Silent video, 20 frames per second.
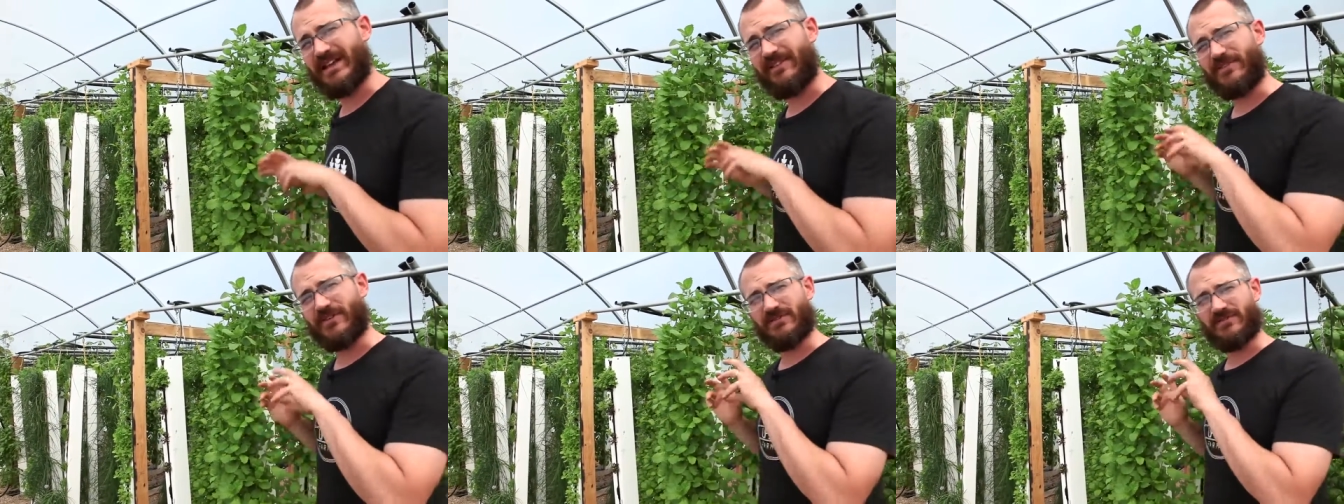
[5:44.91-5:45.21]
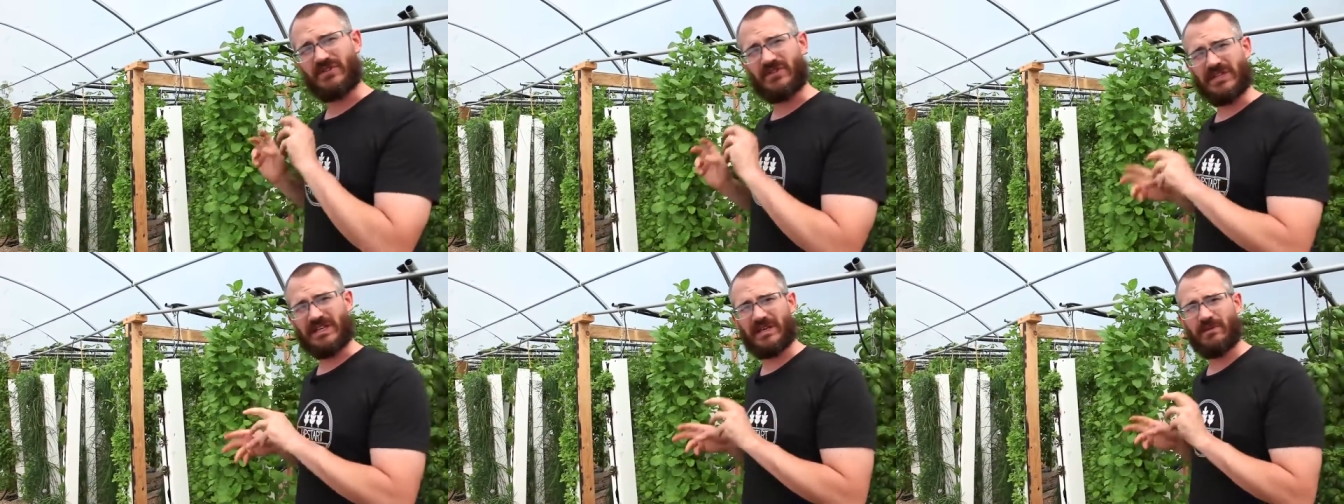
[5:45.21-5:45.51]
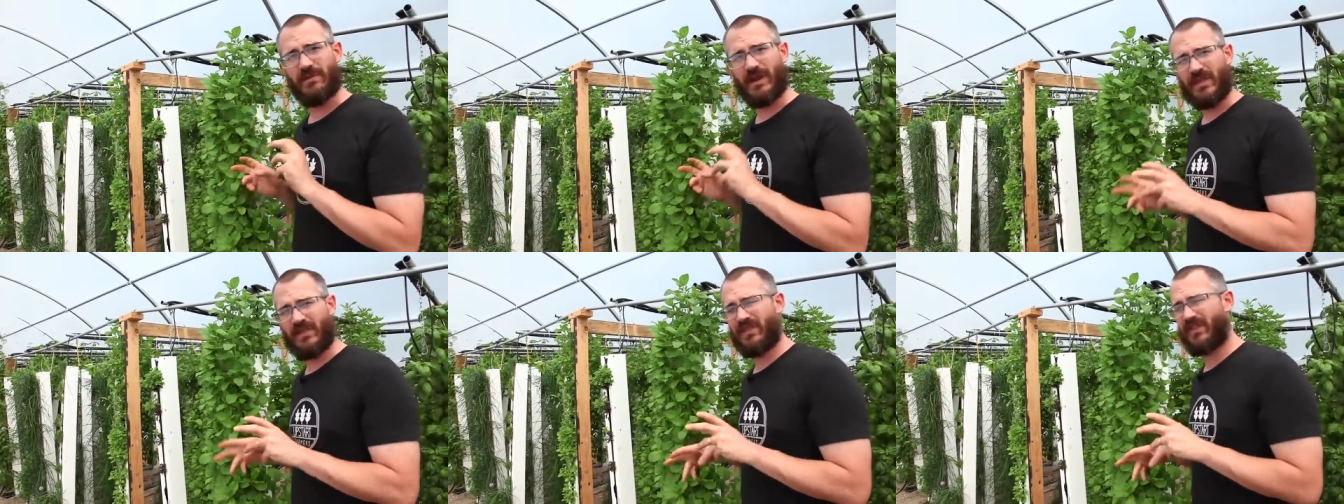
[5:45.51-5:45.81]
If you've
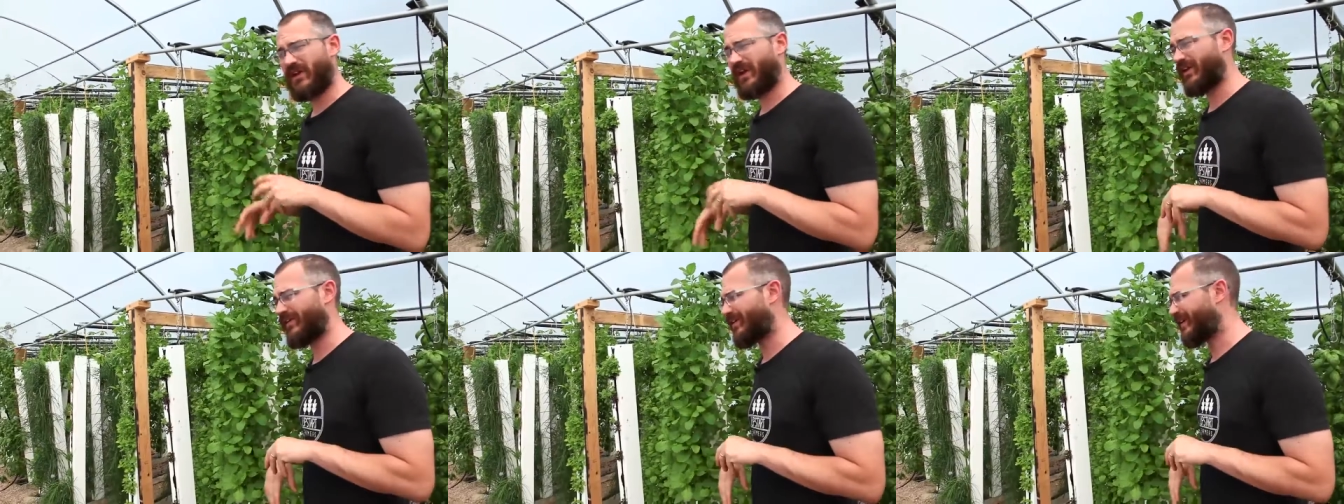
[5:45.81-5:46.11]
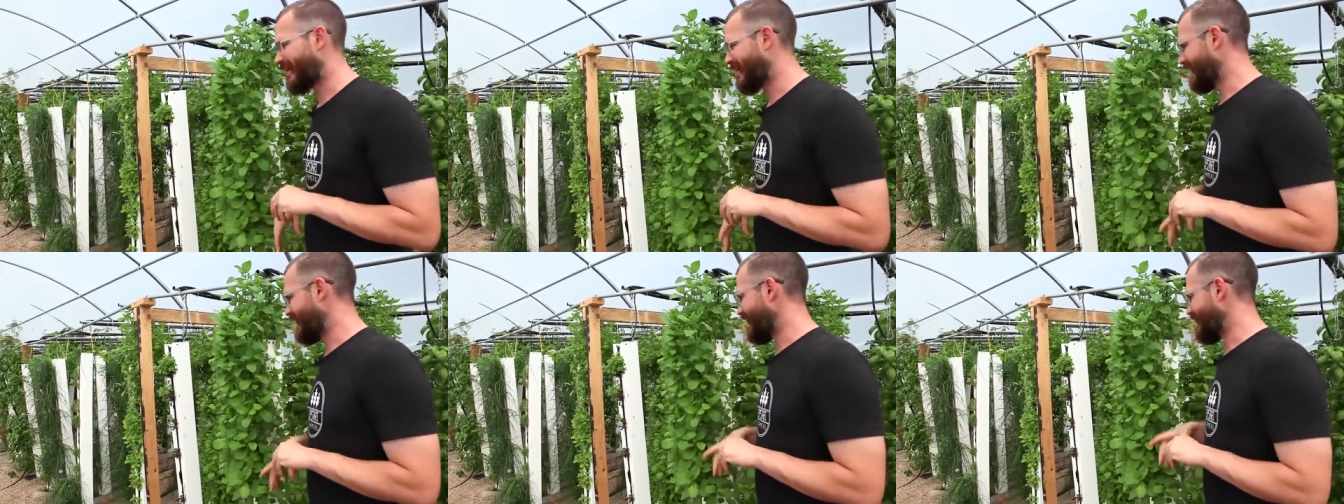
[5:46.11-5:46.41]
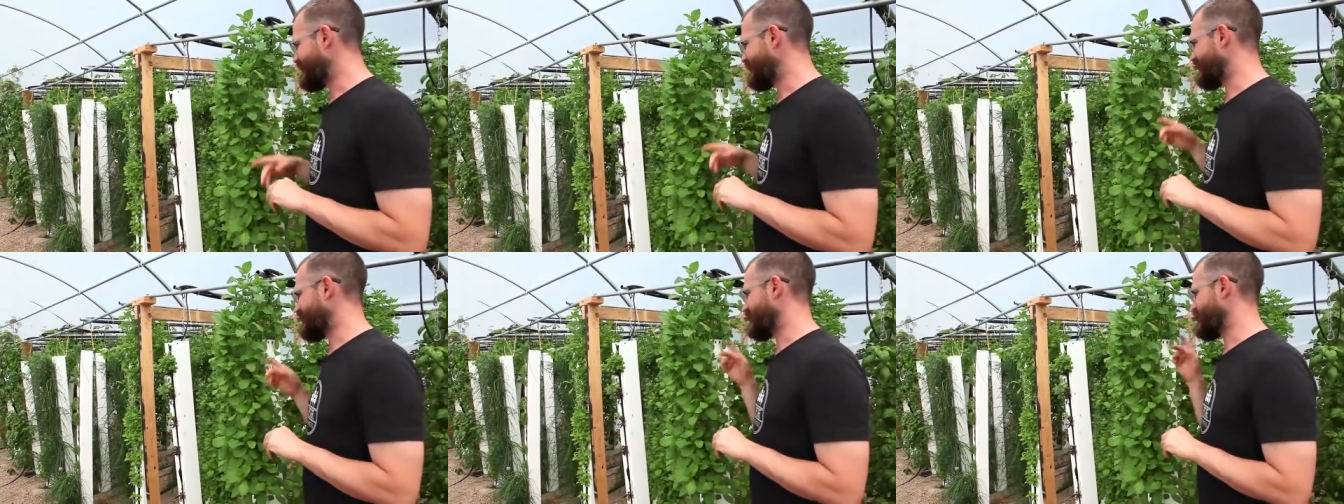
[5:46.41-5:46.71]
seen mint there,
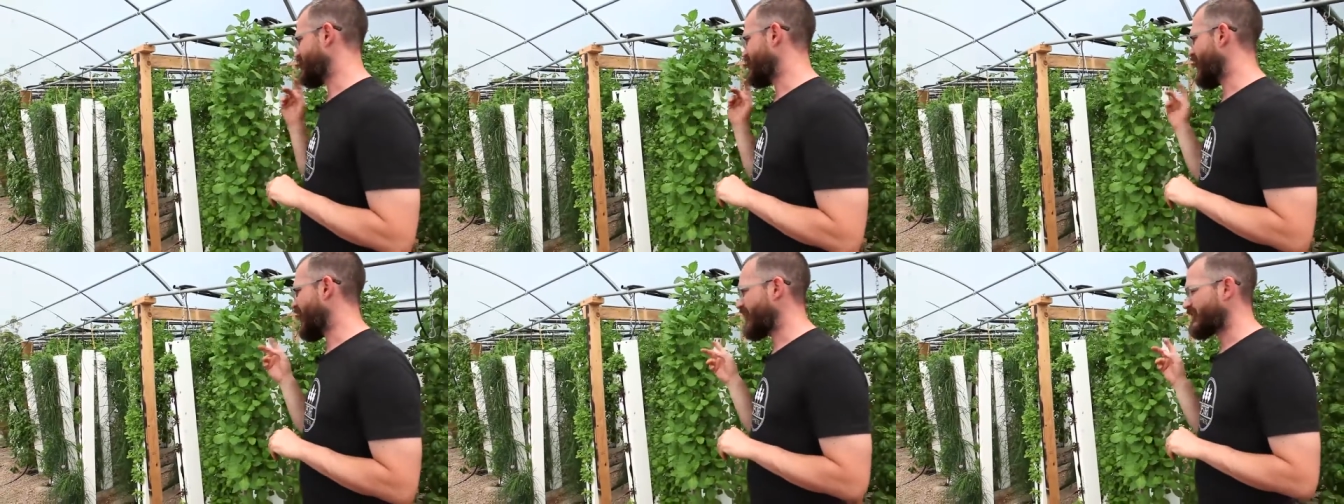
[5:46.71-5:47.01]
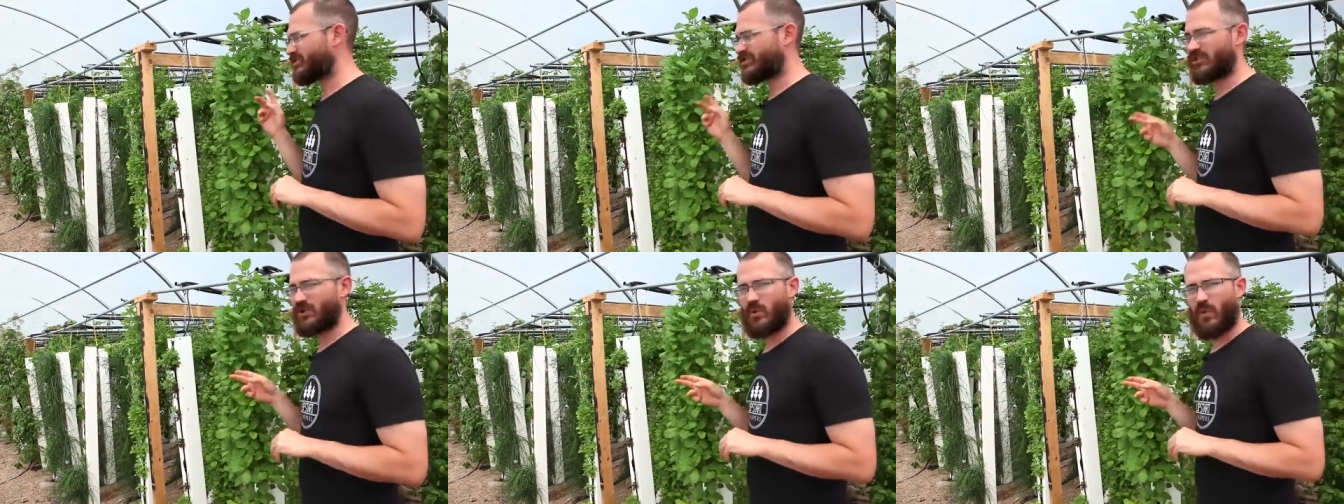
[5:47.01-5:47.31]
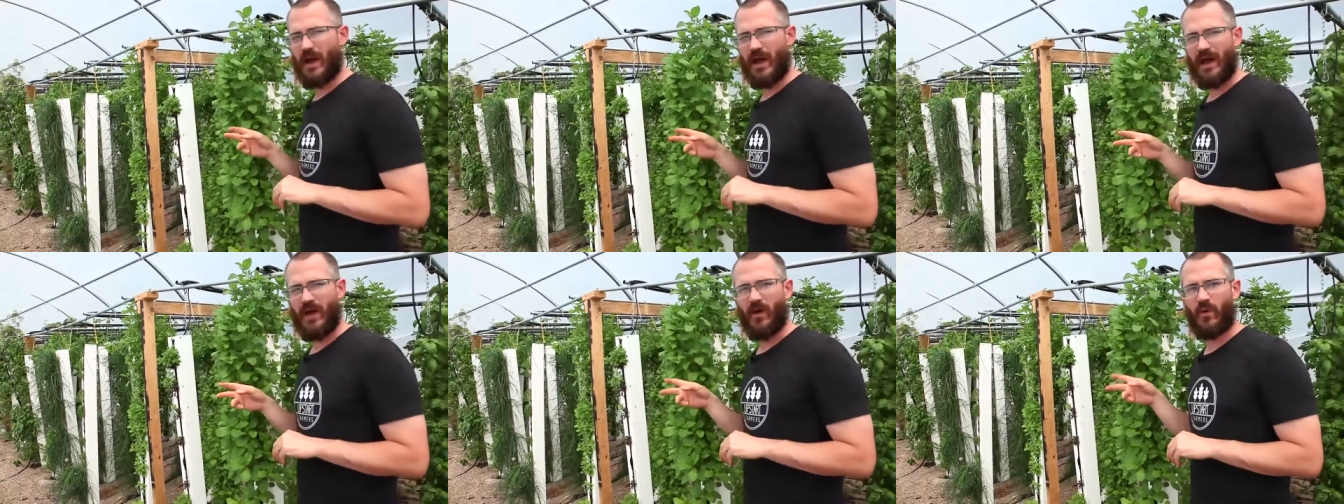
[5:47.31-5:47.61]
it does not do
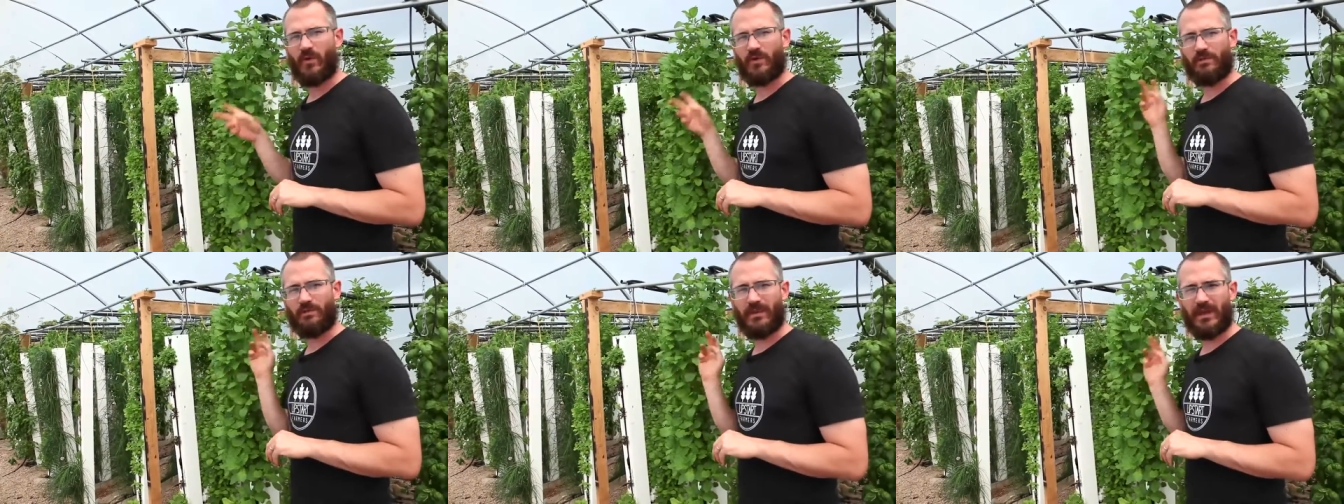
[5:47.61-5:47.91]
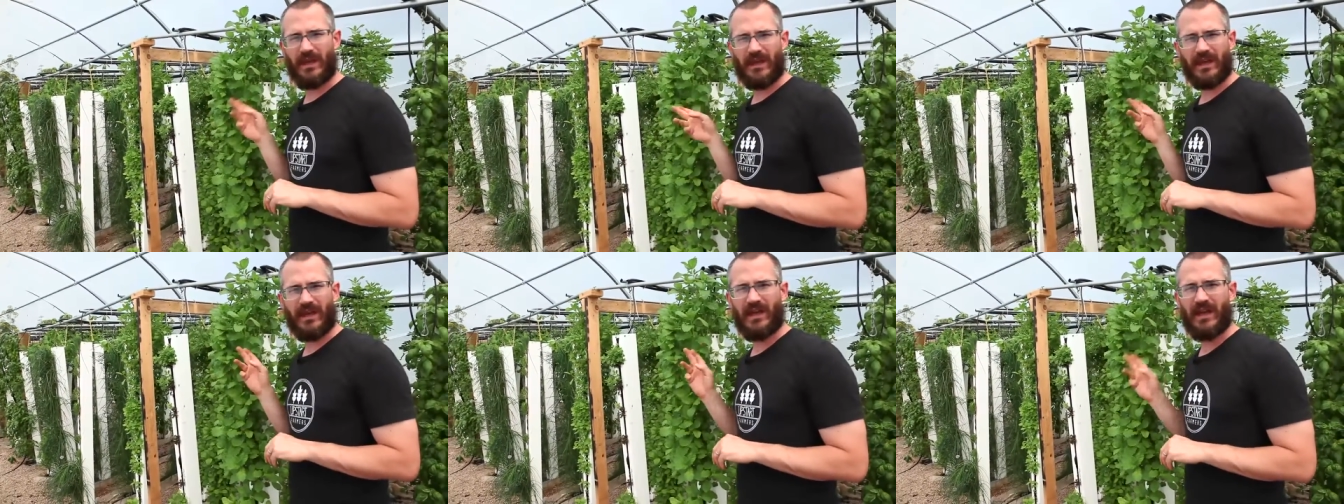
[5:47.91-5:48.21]
well with being